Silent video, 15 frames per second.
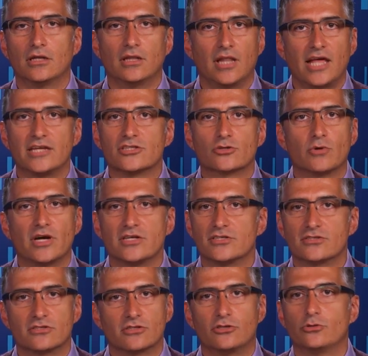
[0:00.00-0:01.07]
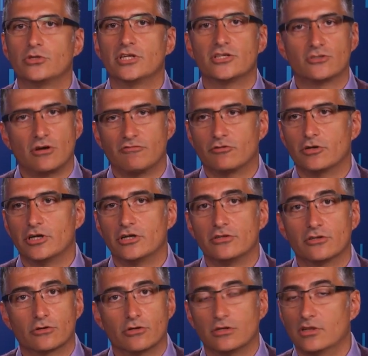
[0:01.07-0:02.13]
latest greatest security software and
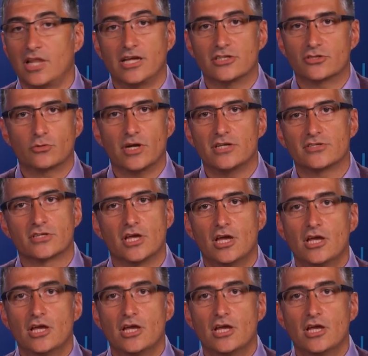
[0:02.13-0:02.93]
the latest greatest